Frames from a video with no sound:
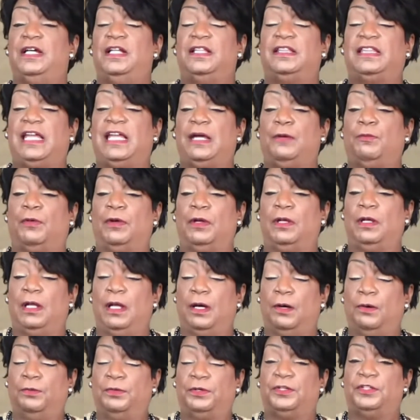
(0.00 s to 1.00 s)
They were
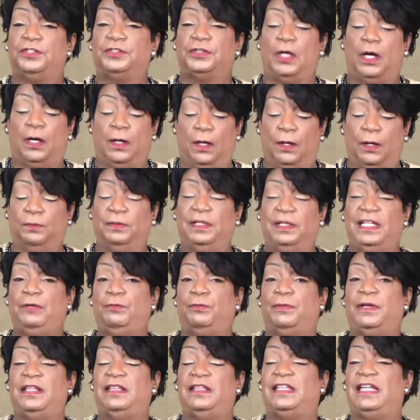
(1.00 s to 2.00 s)
loners only
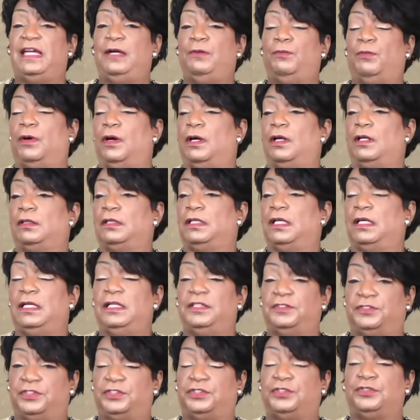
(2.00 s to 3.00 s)
when the
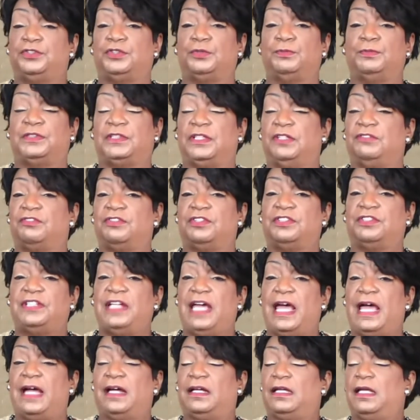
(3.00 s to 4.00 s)
institution was under
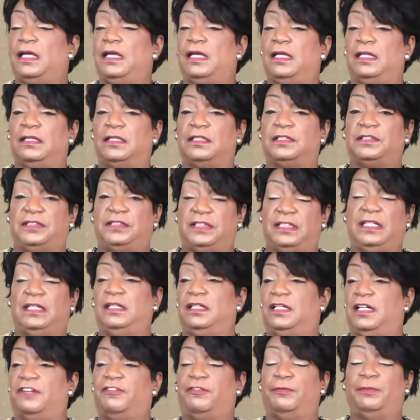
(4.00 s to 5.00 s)
attack and the sitting
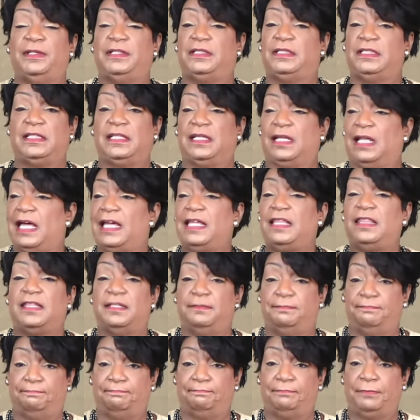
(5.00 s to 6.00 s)
government didn't like
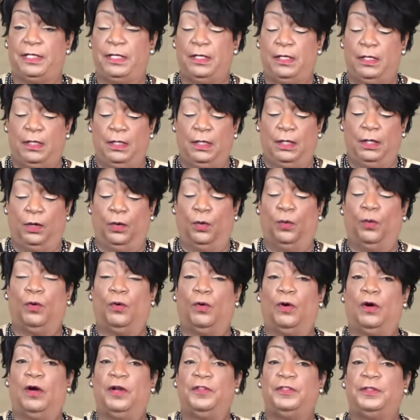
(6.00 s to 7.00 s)
them,
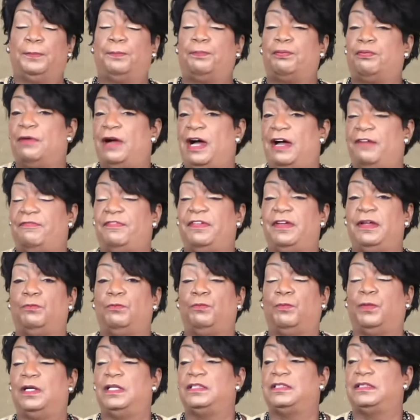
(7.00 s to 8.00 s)
or the prophet
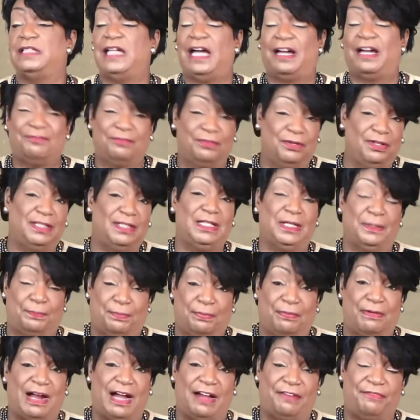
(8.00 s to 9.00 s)
was not really a
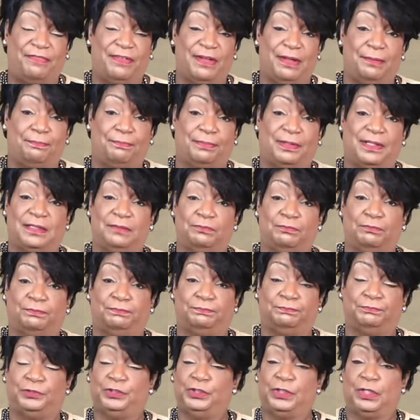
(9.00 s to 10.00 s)
prophet, but
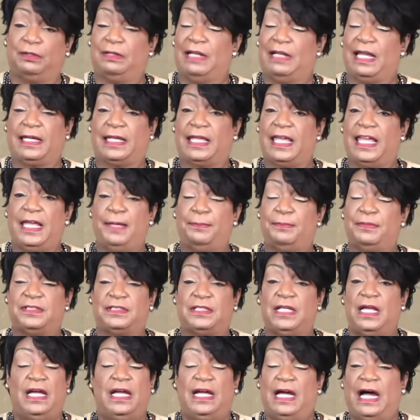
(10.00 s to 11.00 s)
like Amos,
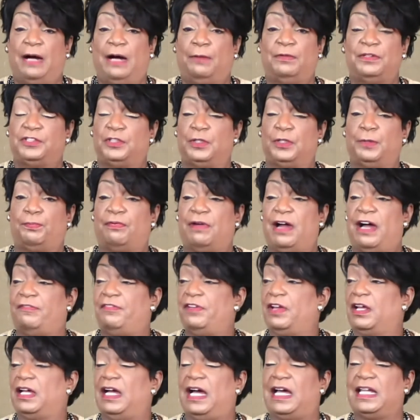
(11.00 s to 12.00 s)
I wasn't a
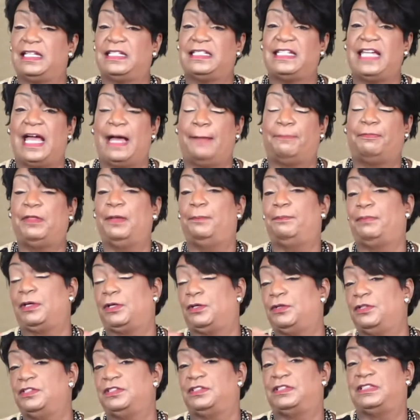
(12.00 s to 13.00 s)
prophet. God tapped them
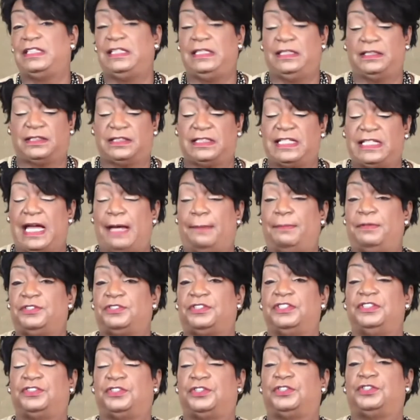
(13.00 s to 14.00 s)
because the established
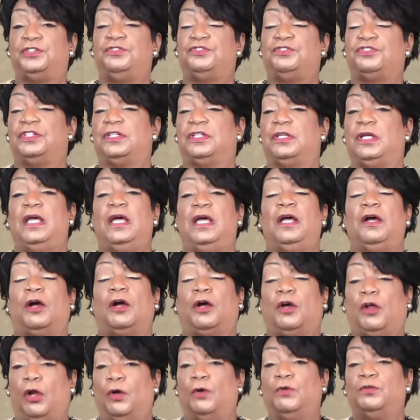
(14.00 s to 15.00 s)
institution
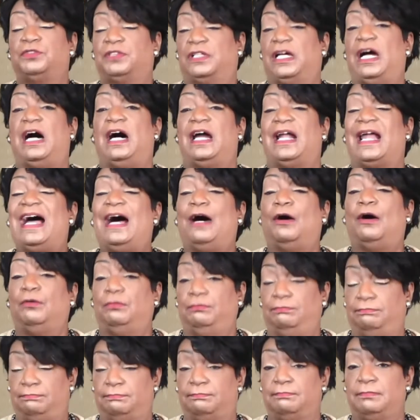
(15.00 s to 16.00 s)
closed God out,
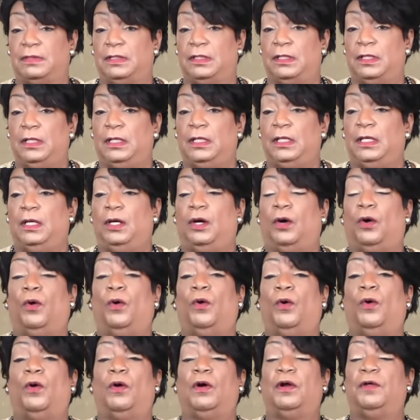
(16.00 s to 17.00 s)

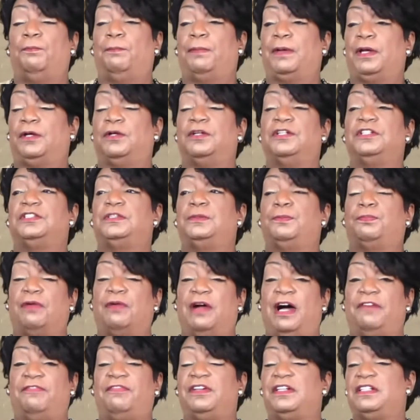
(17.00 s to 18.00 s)
or because the
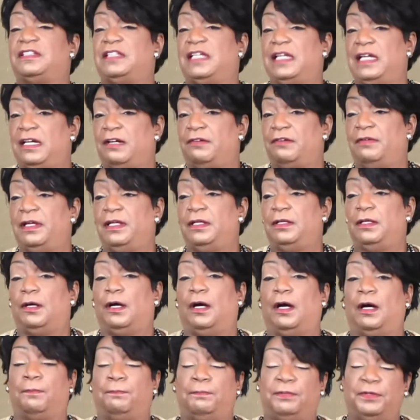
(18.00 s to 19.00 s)
prophet is errant,
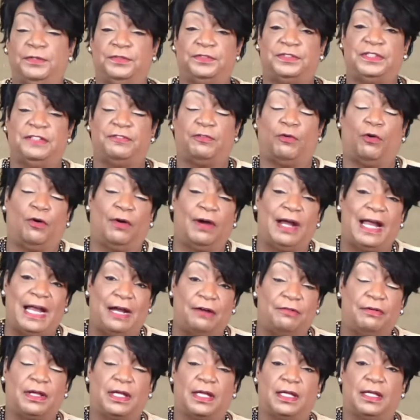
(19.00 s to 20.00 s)
abusive, or
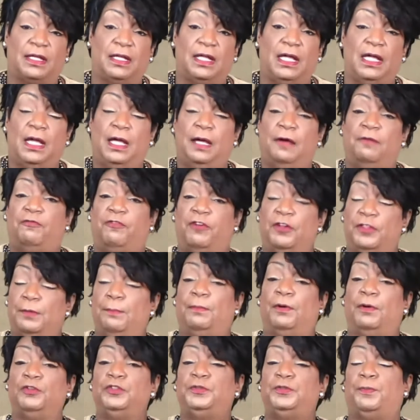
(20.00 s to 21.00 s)
arrogant. For the
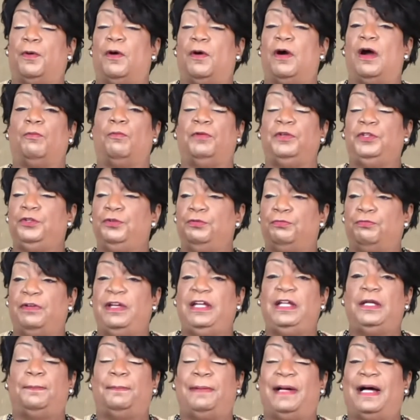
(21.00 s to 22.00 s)
most part, when you
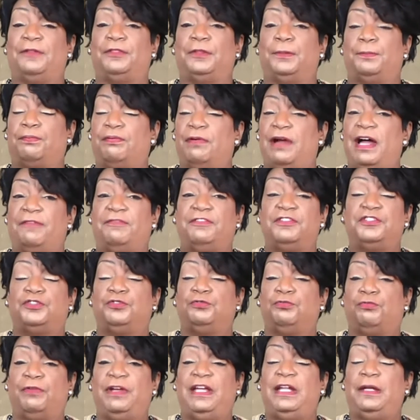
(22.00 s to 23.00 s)
read about the prophets, you
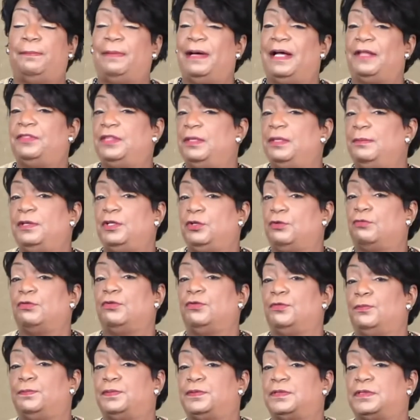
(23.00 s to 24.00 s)
read about them in
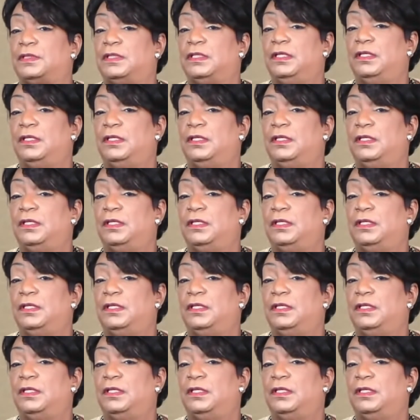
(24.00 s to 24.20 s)
groups.